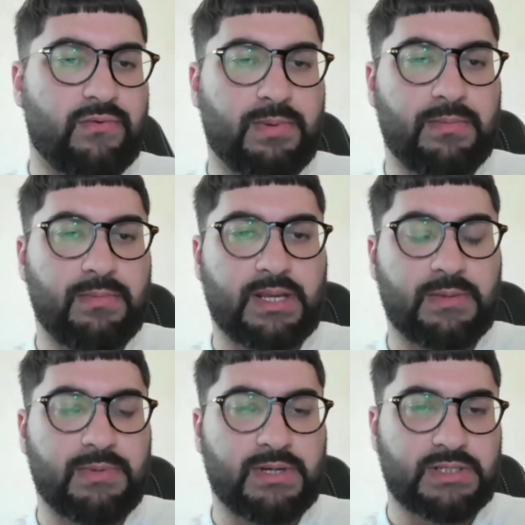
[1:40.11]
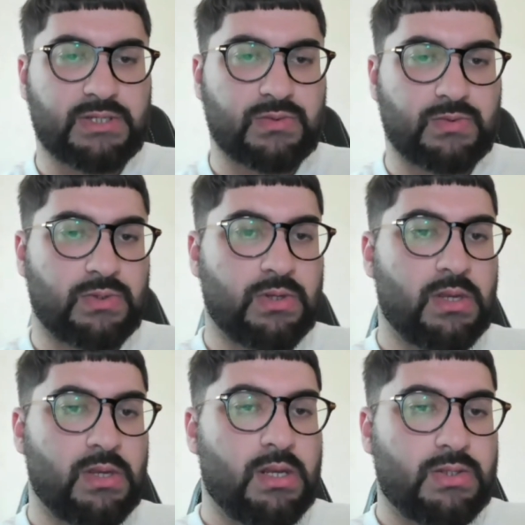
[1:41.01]
probably in kickboxing as well.
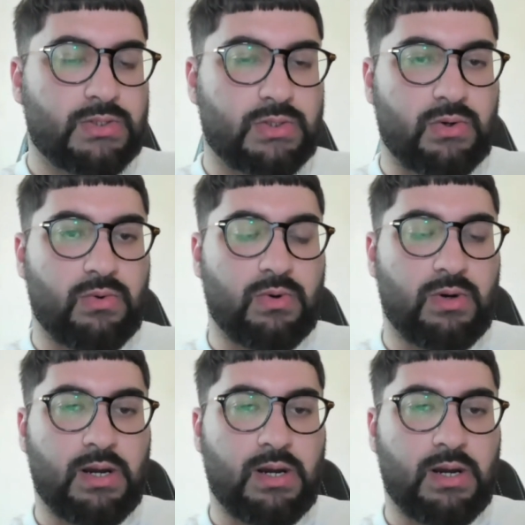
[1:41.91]
So